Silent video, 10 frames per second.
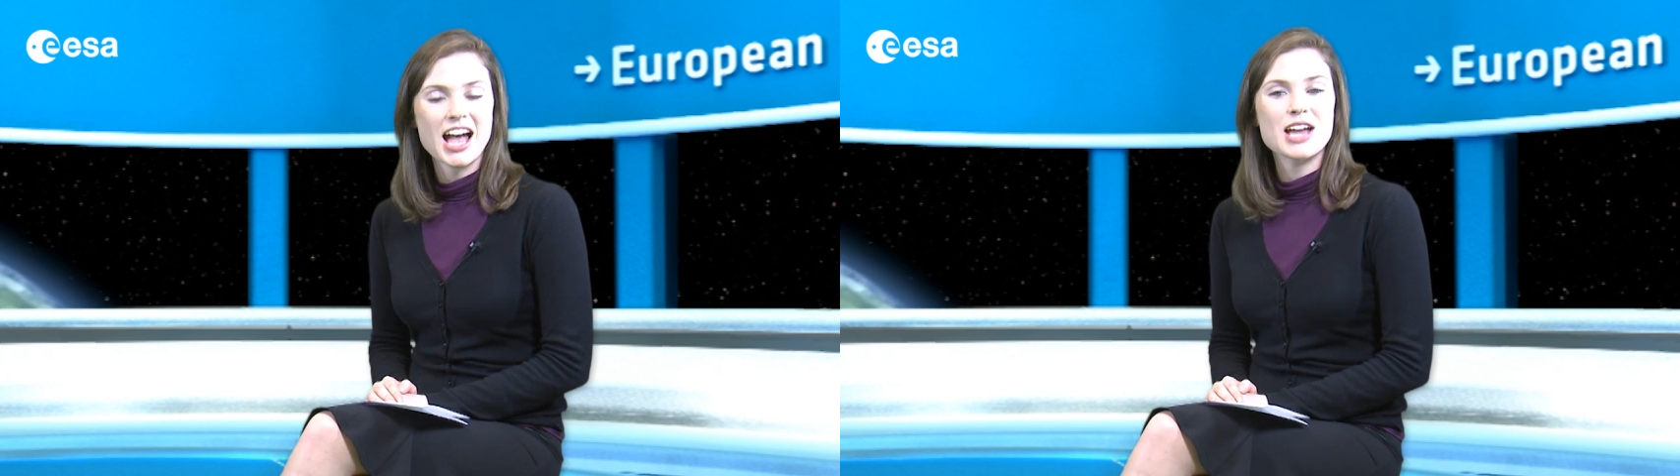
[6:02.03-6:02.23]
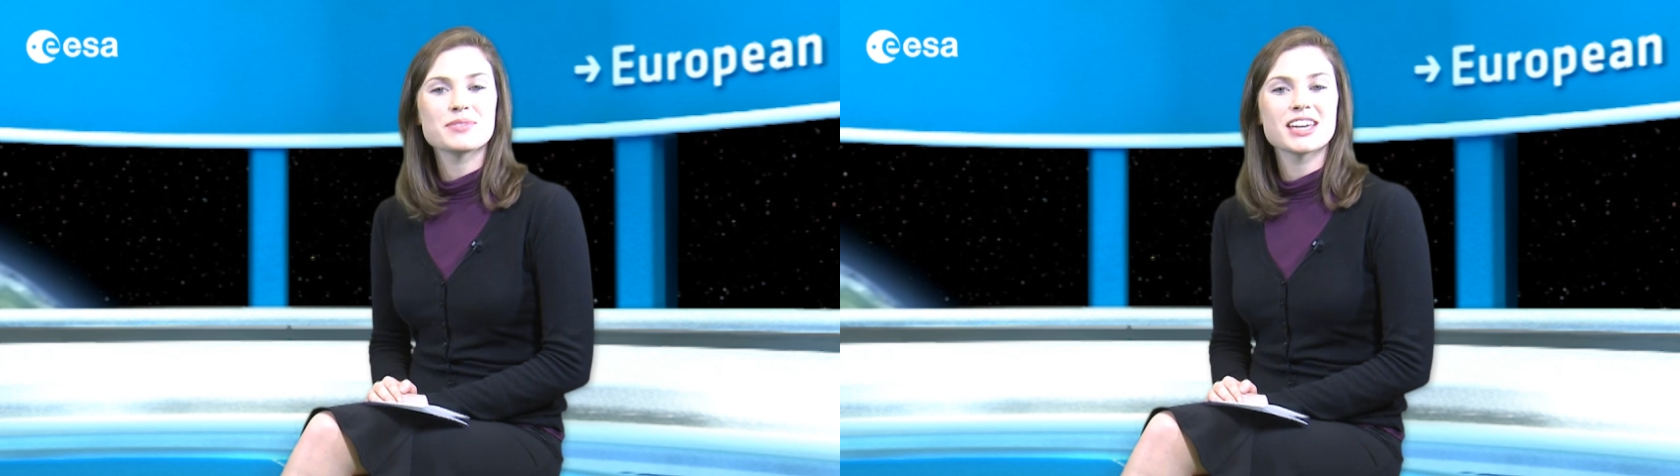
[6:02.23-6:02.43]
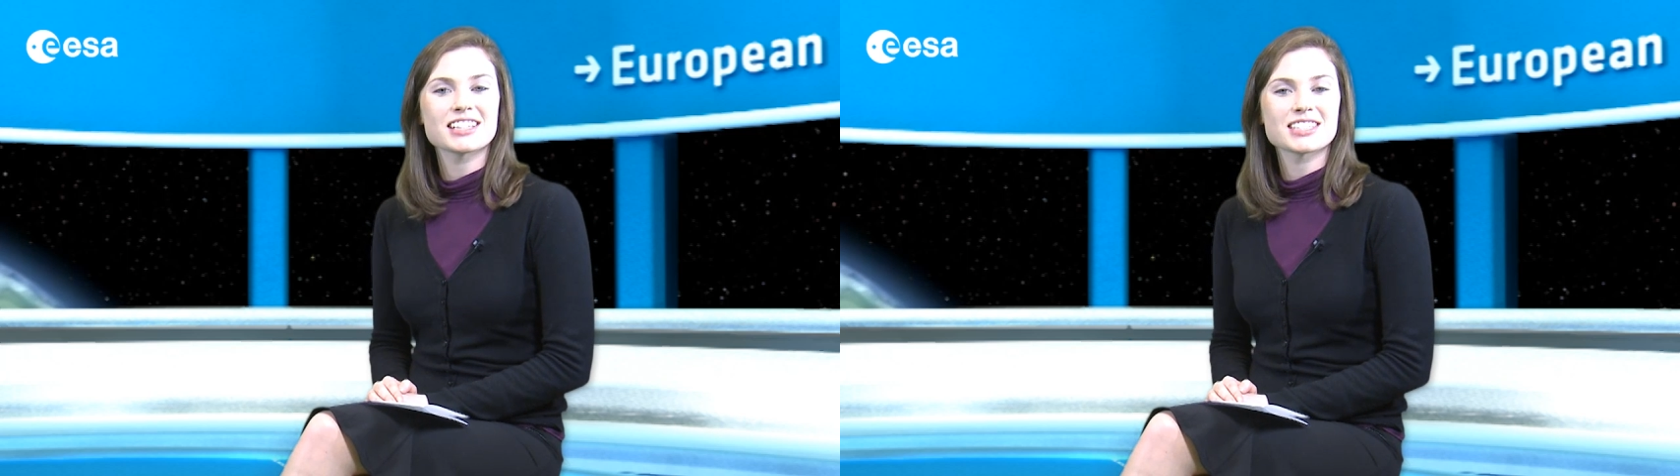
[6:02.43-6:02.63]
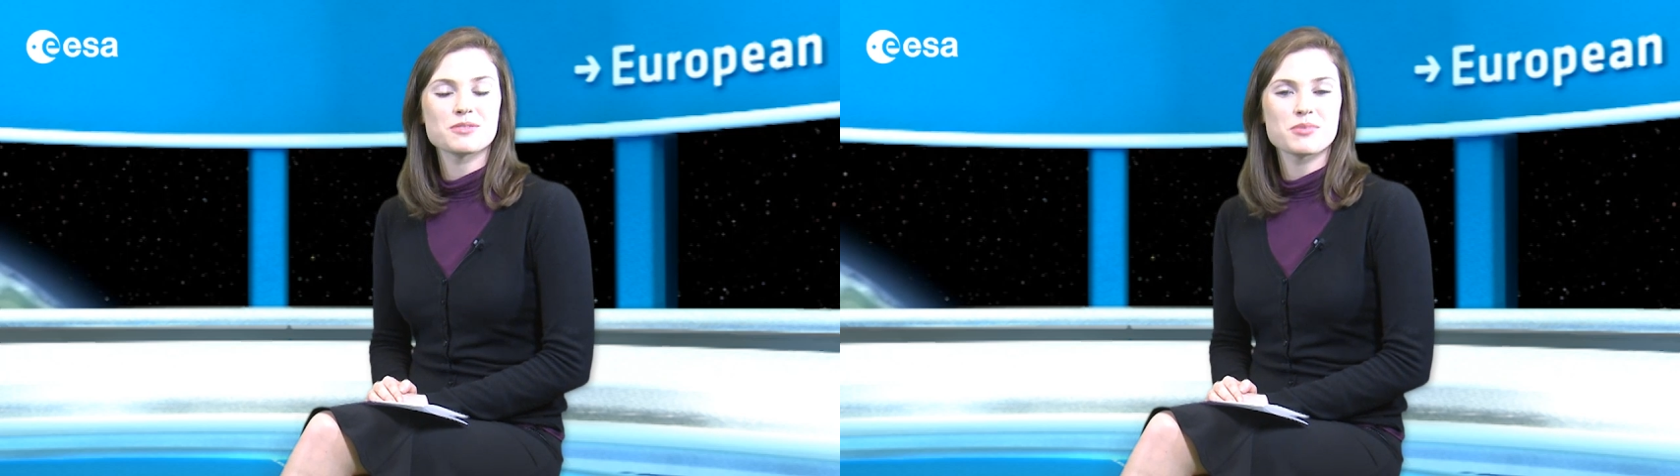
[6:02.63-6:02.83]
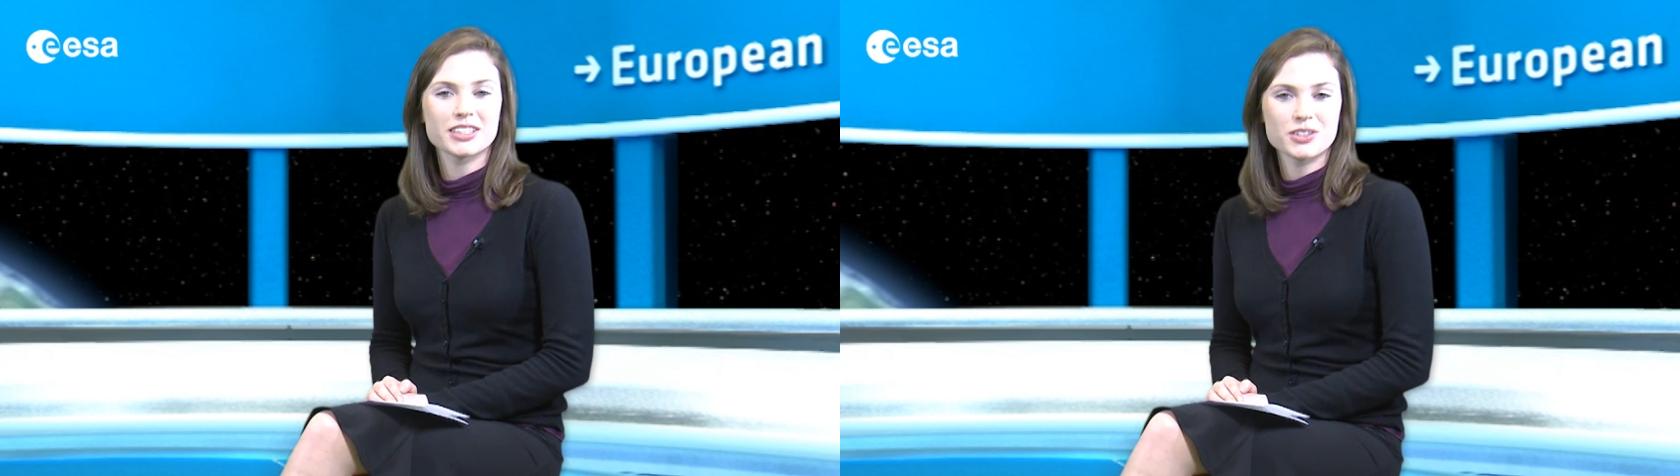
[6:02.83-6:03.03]
I'm
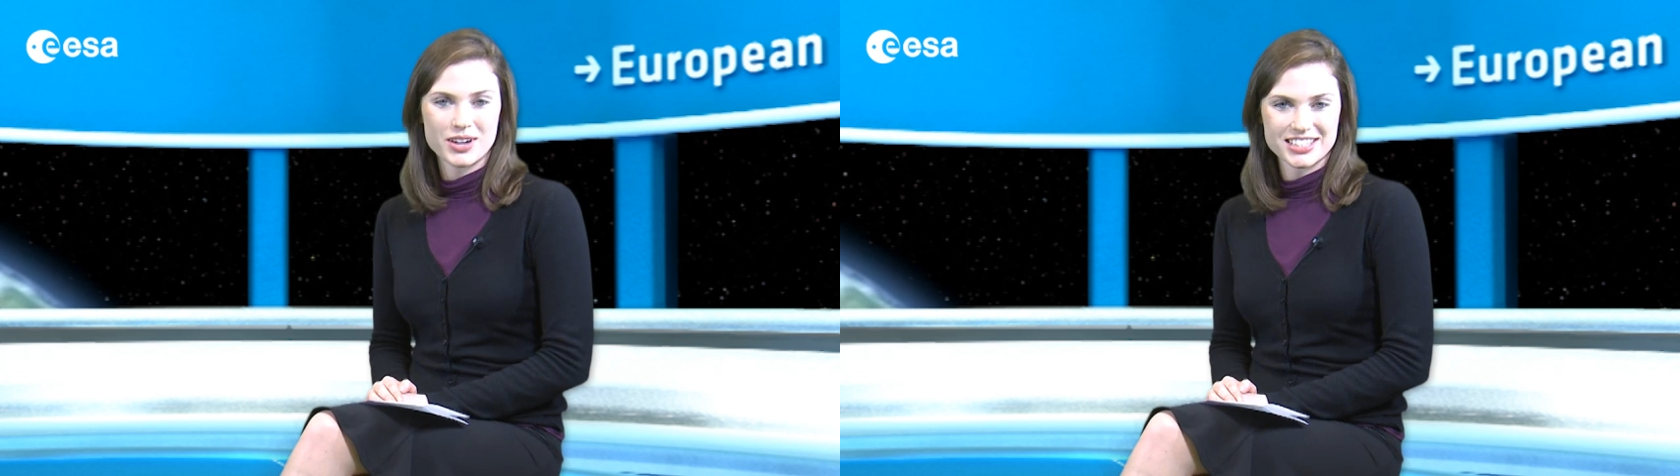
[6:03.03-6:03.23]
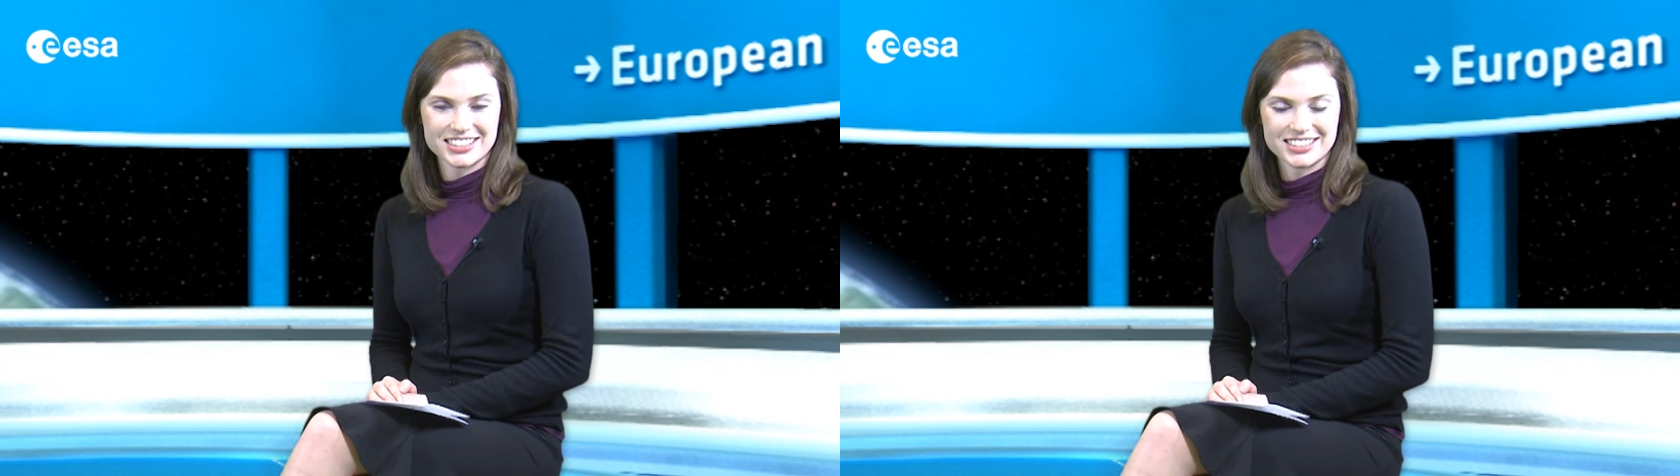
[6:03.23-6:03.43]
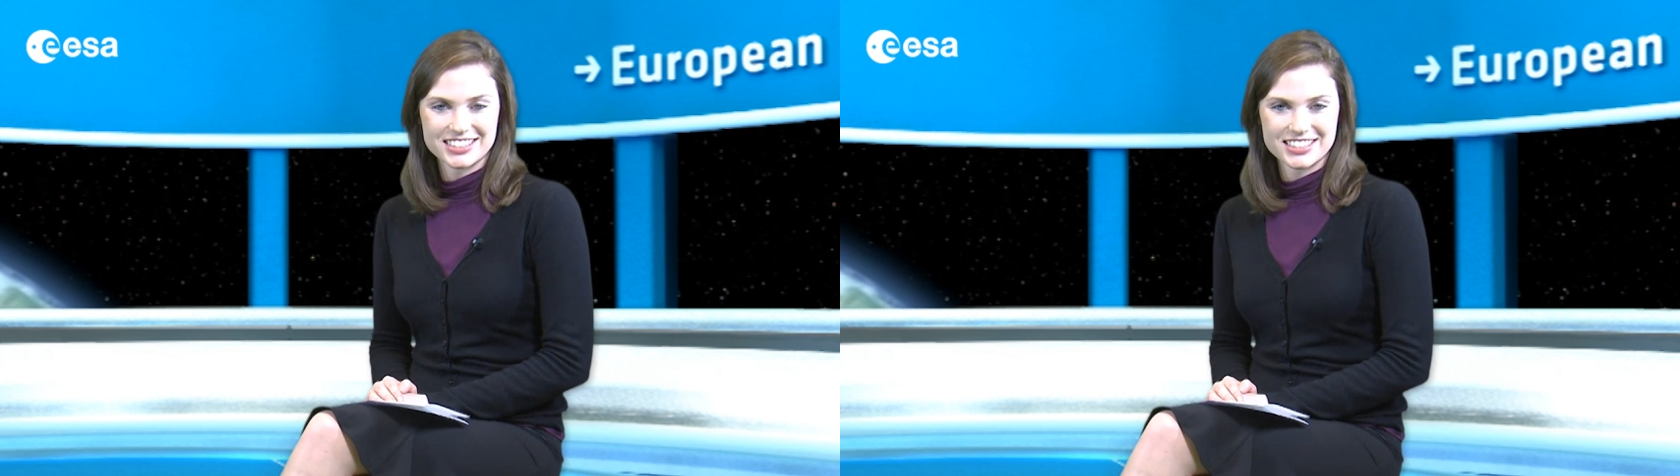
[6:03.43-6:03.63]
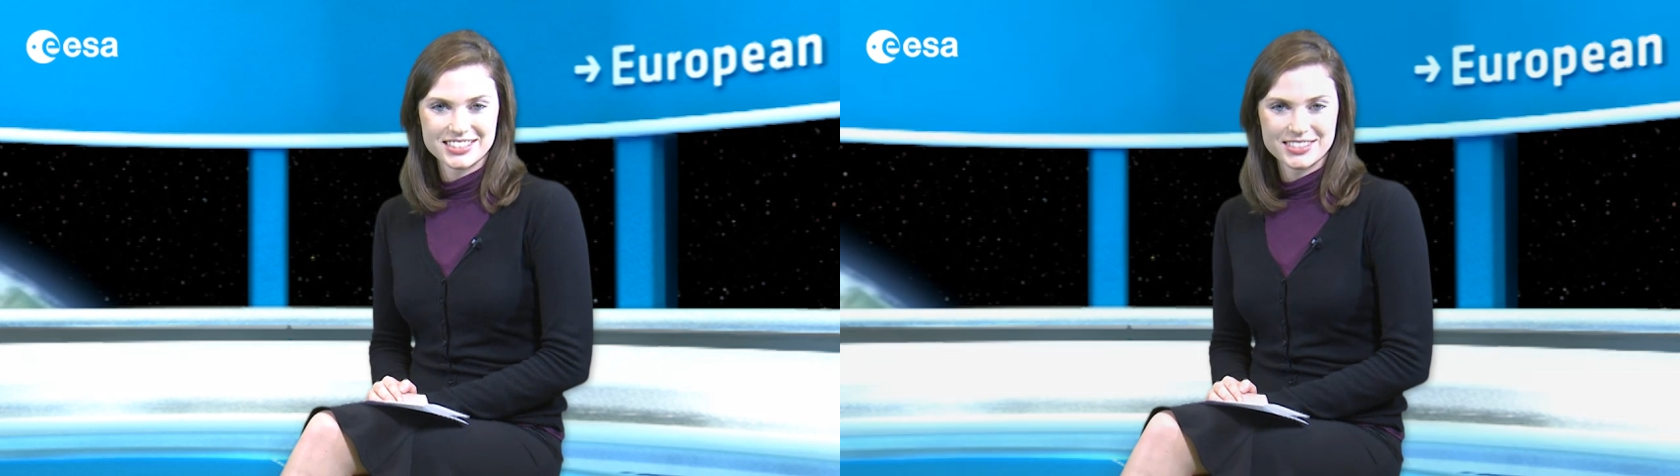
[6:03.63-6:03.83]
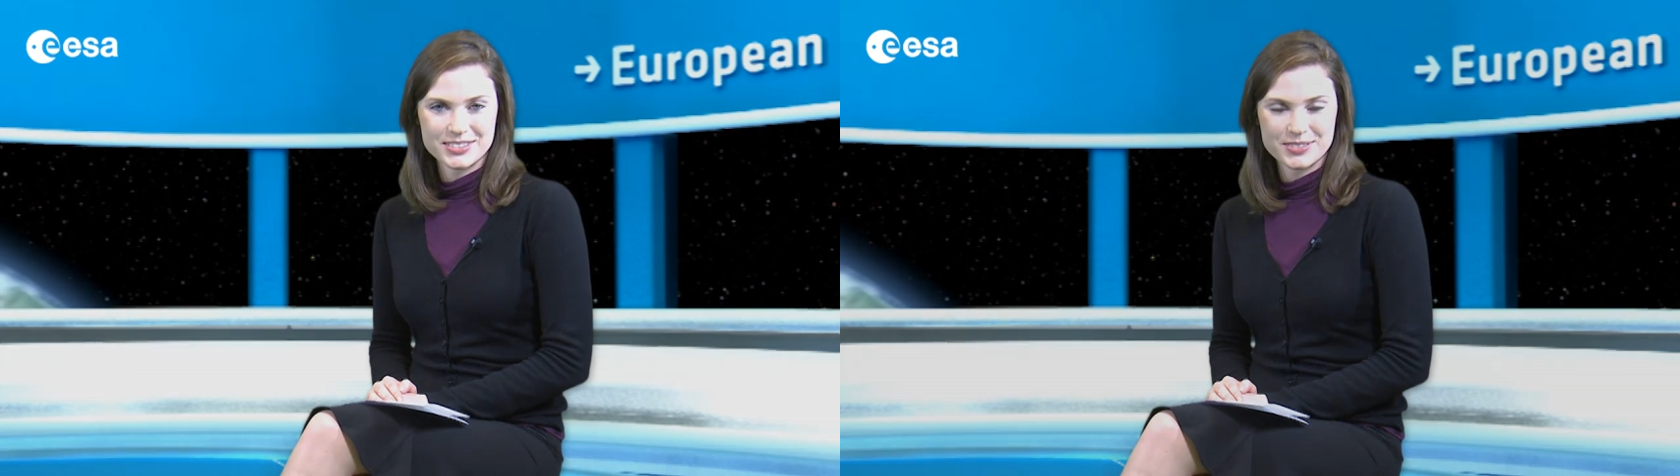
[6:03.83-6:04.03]
Kelsey
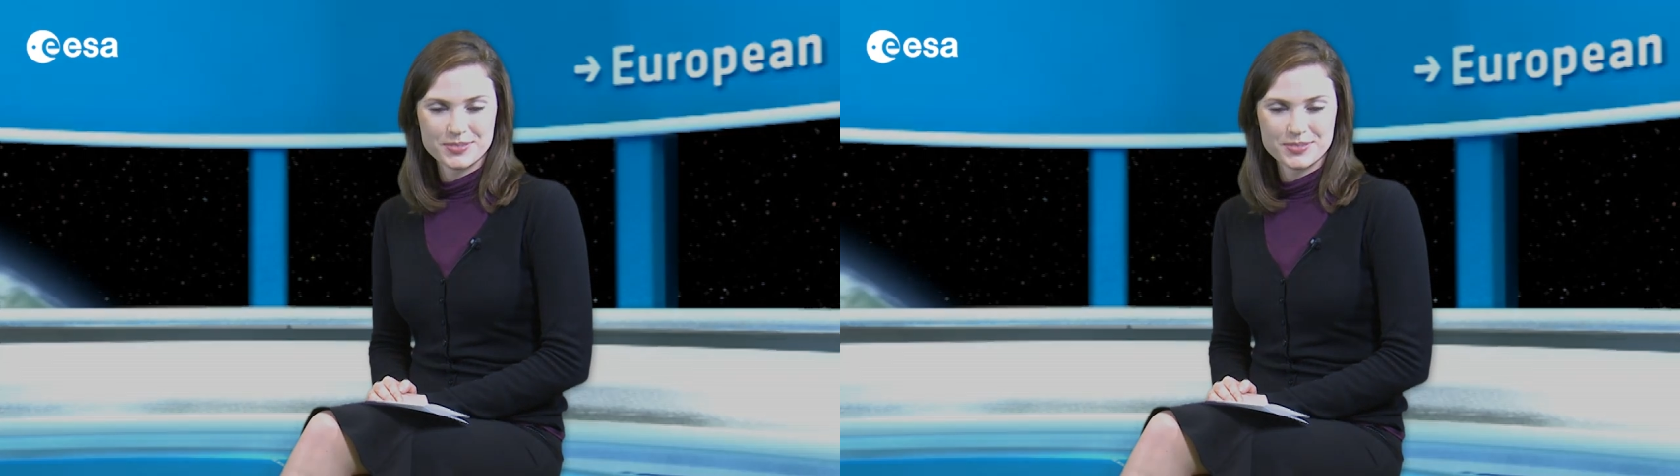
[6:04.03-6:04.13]
Brennan-Wessels.